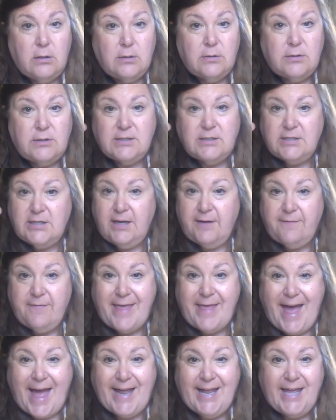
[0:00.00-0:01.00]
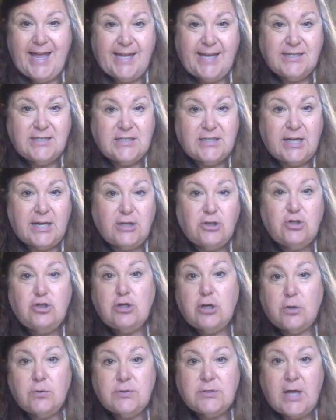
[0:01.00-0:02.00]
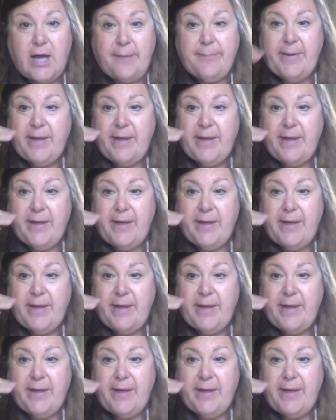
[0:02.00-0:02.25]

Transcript: to see if that case site shows up,